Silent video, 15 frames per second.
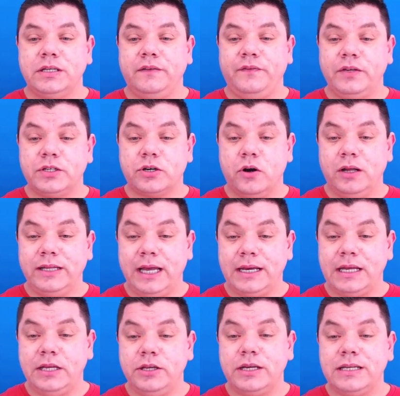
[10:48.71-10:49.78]
And if you scroll down
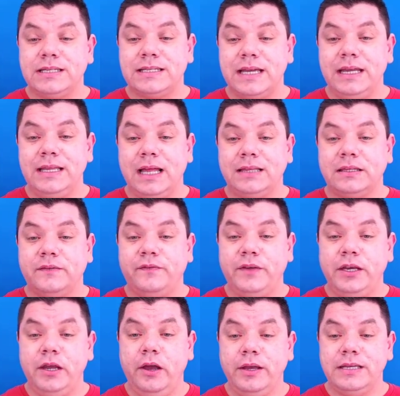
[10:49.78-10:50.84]
here, you can see that the
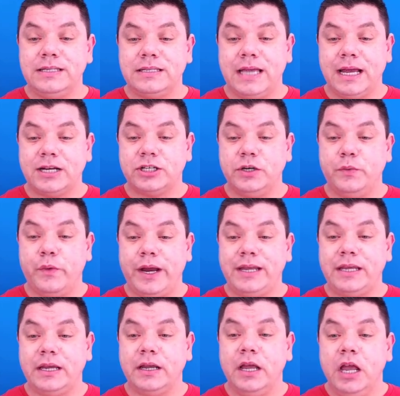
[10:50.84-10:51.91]
video is actually
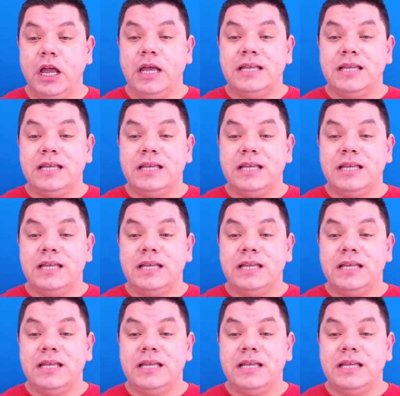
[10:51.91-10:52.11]
ranking